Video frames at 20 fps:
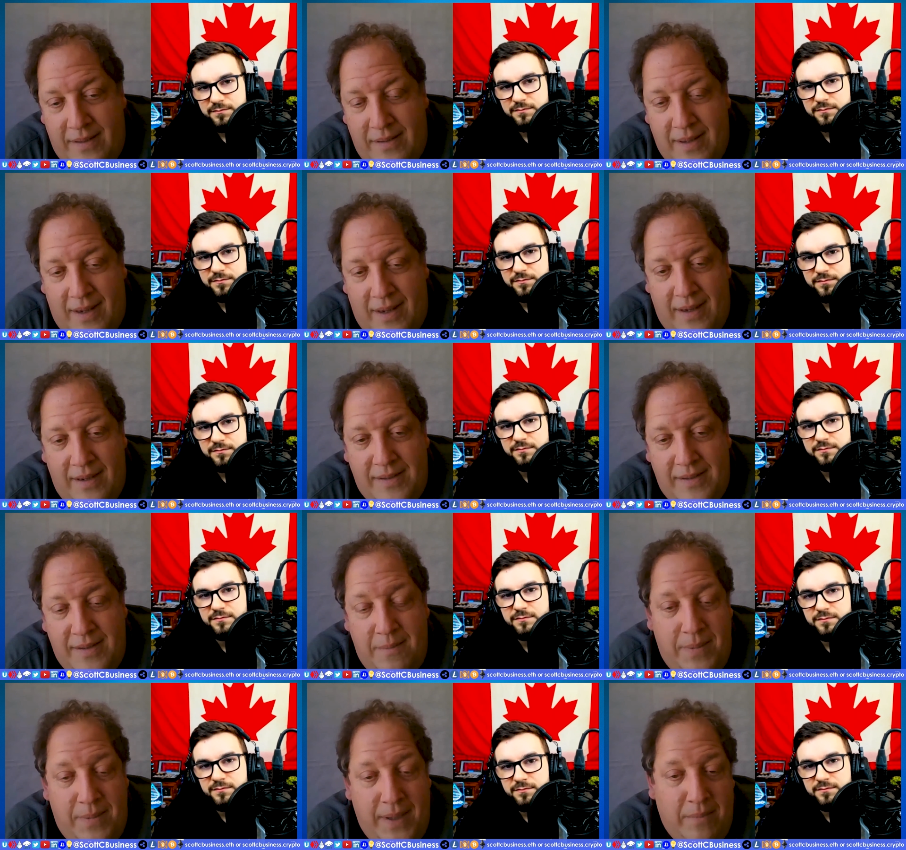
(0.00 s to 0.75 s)
Speaker 1: it's
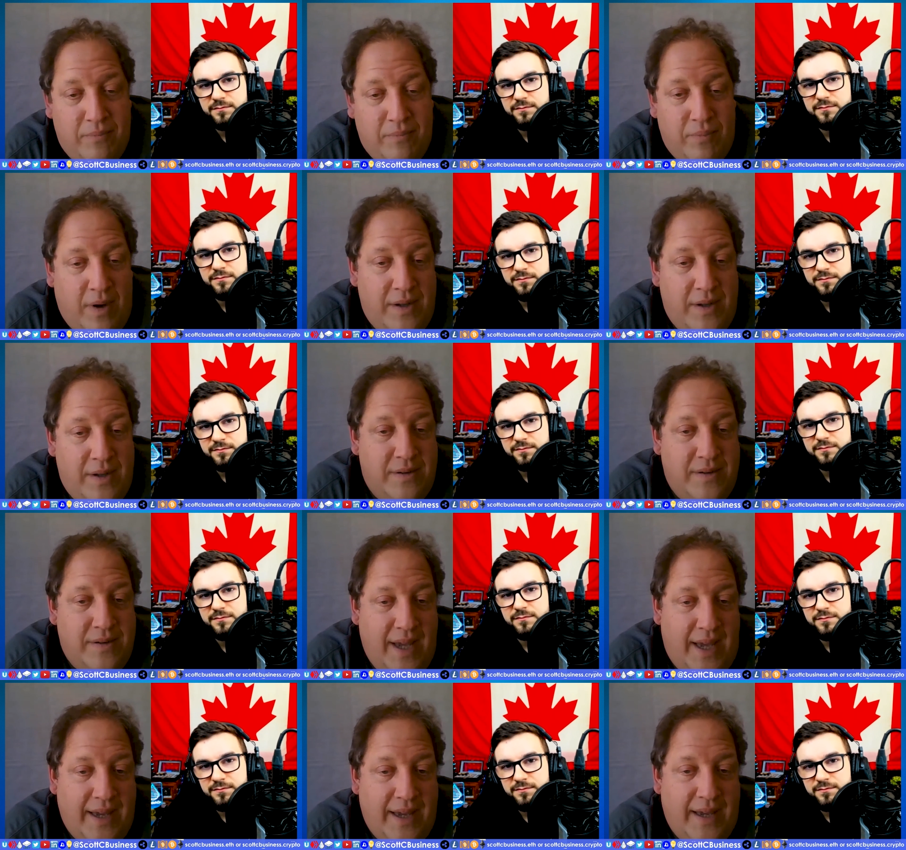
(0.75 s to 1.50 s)
uh, it's a big
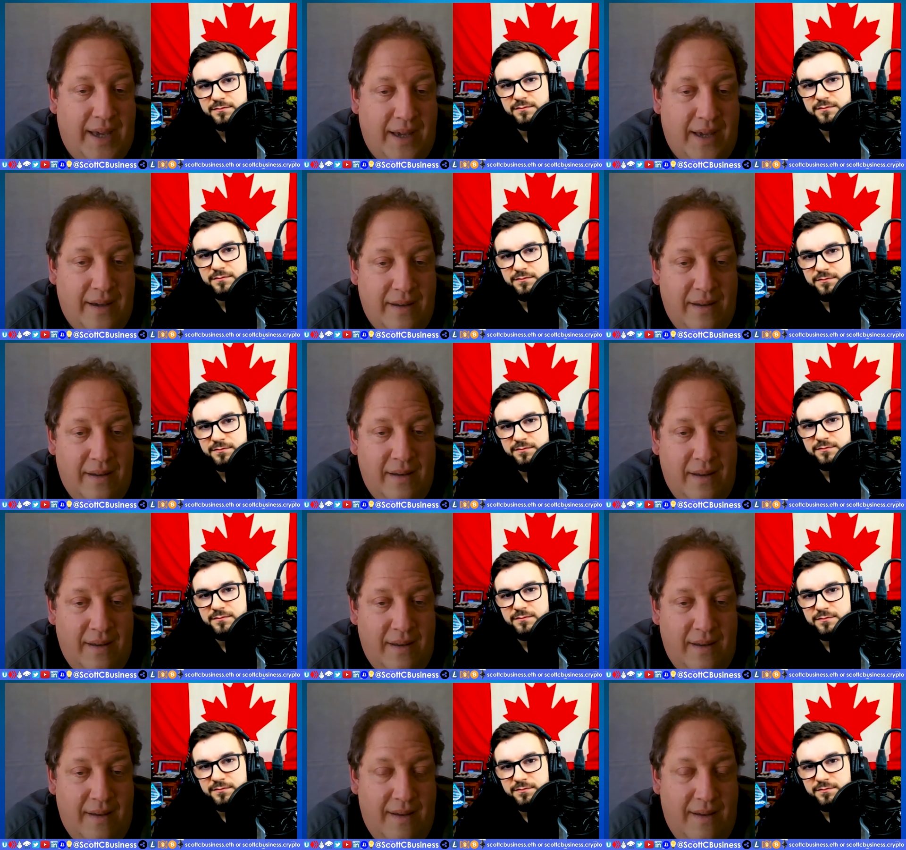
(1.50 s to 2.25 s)
undertaking
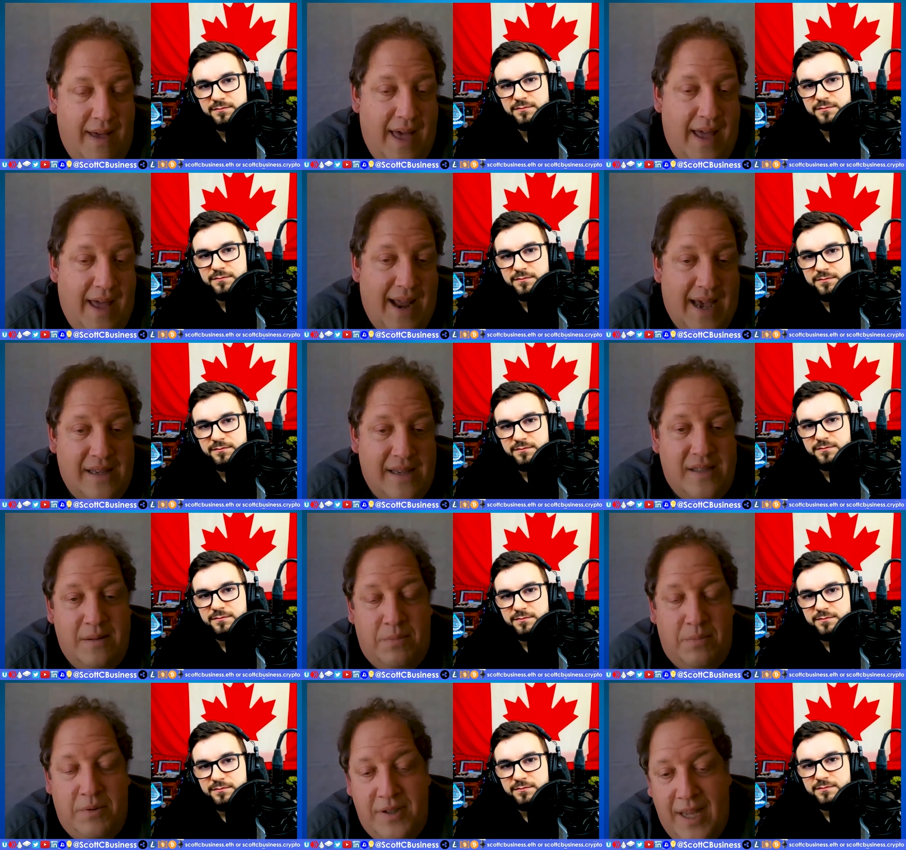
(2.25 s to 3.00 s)
and
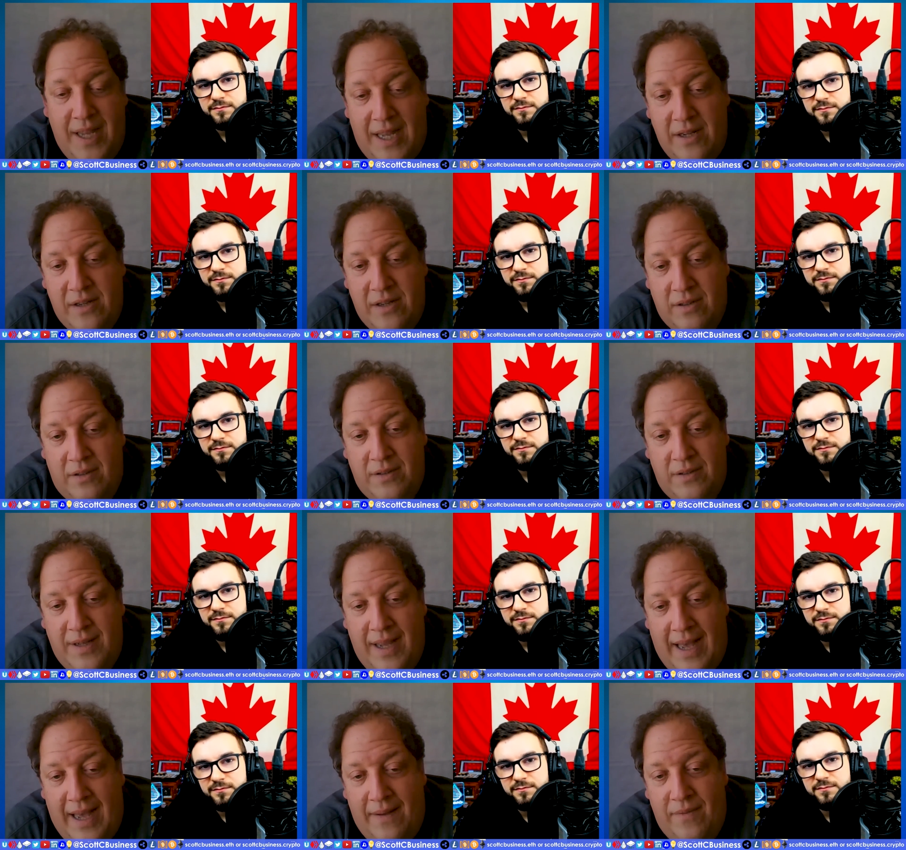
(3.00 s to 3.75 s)
has the
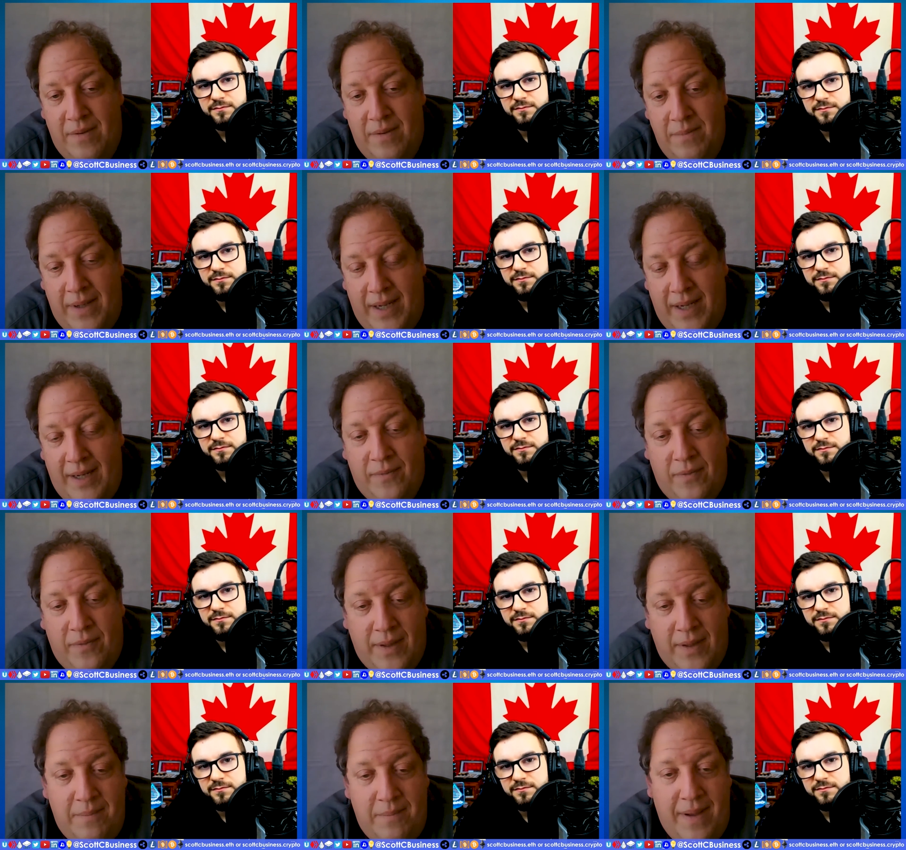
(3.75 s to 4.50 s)
potential to have a
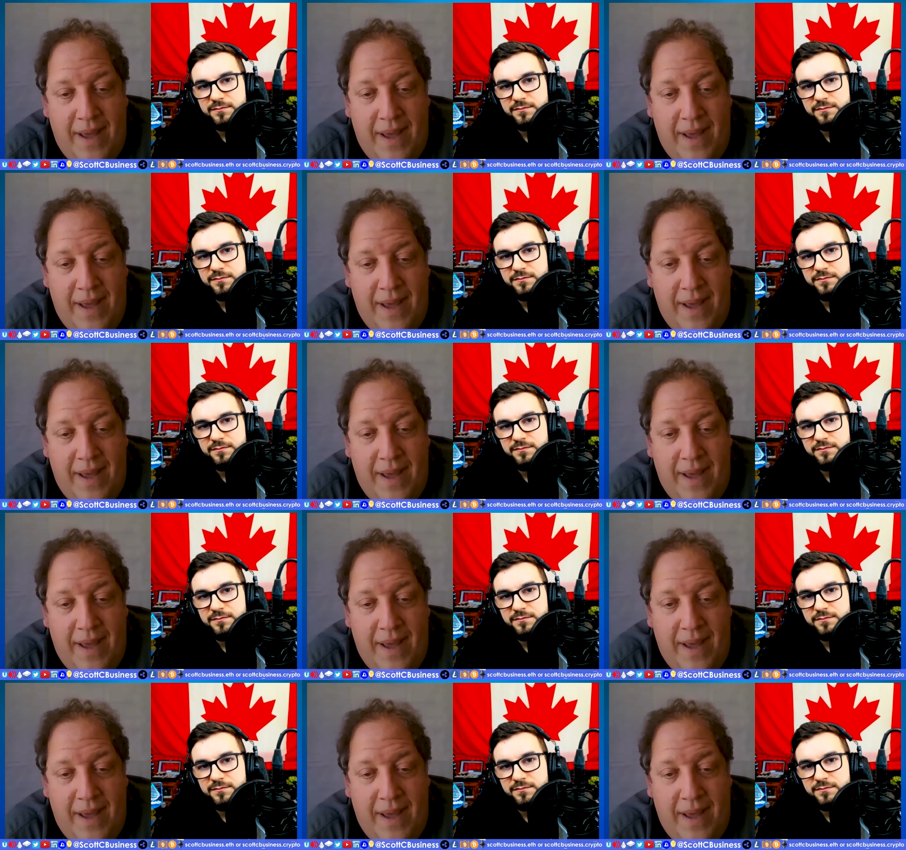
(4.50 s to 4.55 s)
meaningful